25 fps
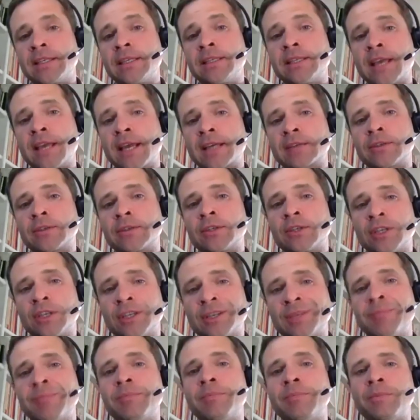tax
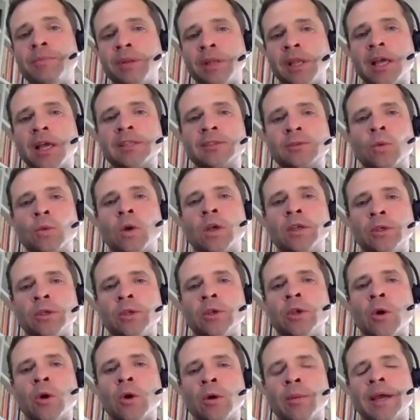return plus what you
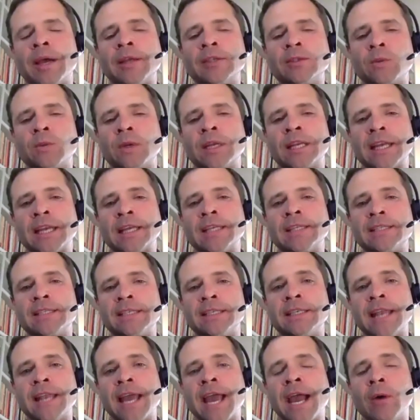know about
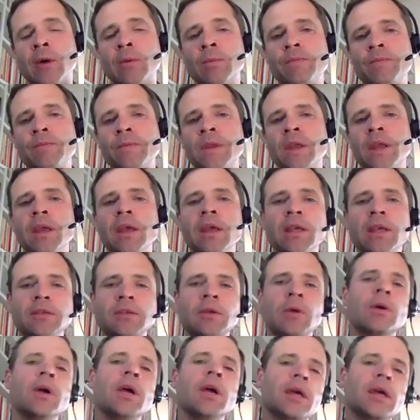2019 now. Mm-hmm.
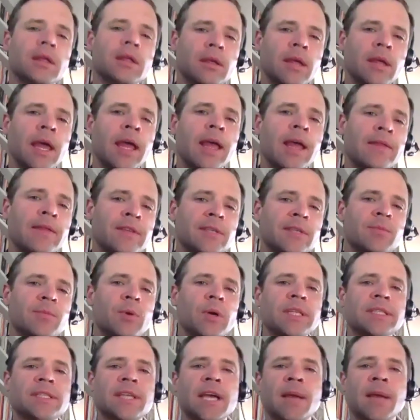So at this
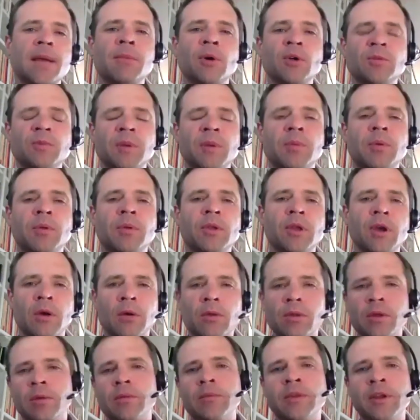point in time, most people know
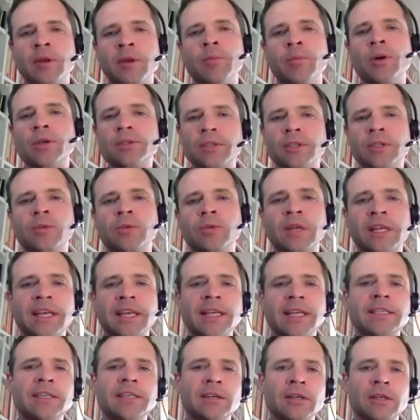their, their books on
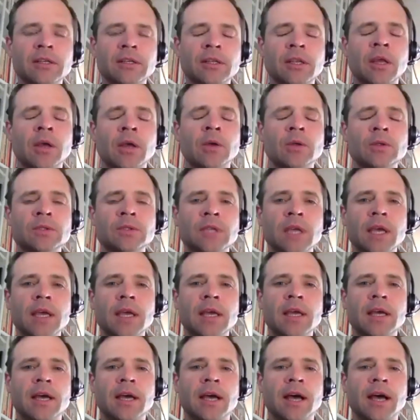2019 are closed,
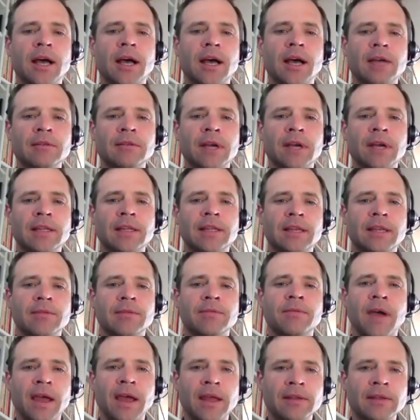uh, right? They
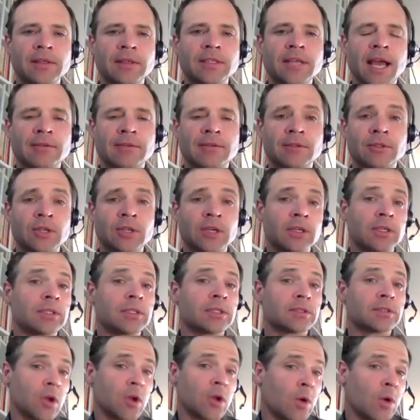filed their tax return
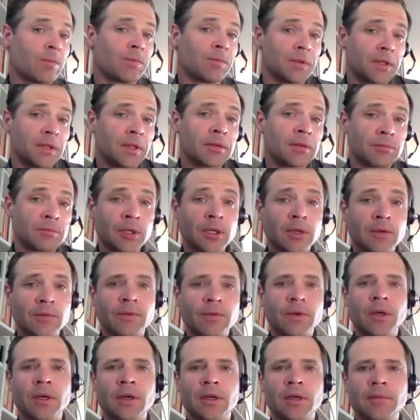because hopefully they're looking
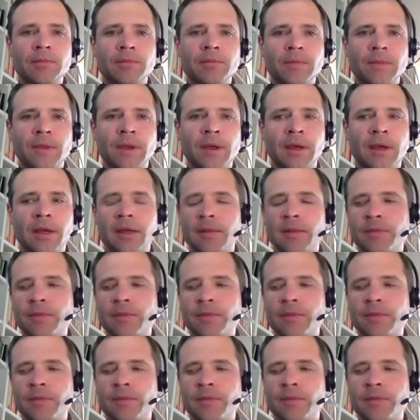for a, uh,